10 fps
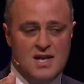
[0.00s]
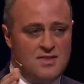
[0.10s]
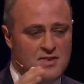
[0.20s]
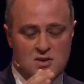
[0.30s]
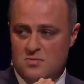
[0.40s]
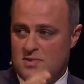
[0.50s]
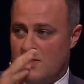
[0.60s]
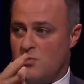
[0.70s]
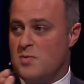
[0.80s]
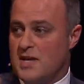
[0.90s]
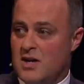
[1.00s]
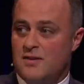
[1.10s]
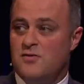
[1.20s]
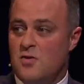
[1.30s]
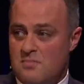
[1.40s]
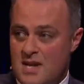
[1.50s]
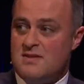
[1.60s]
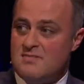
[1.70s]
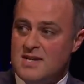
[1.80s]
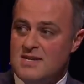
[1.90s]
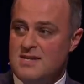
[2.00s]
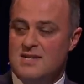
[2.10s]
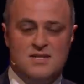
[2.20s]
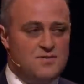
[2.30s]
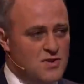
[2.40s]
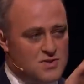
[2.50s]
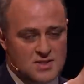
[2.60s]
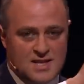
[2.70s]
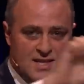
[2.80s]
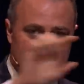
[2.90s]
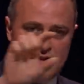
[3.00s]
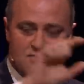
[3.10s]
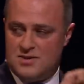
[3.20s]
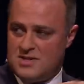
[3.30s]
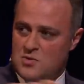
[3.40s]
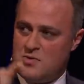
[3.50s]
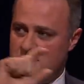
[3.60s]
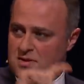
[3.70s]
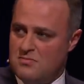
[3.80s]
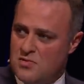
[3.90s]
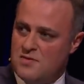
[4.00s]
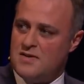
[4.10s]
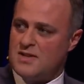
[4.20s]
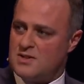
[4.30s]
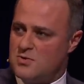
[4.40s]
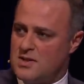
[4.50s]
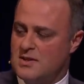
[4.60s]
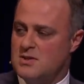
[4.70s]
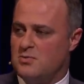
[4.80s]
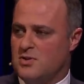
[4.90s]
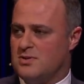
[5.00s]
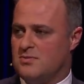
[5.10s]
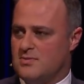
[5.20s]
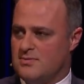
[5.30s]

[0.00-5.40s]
then that will be going for many, many years versus getting every single bit of it moving as quickly as possible.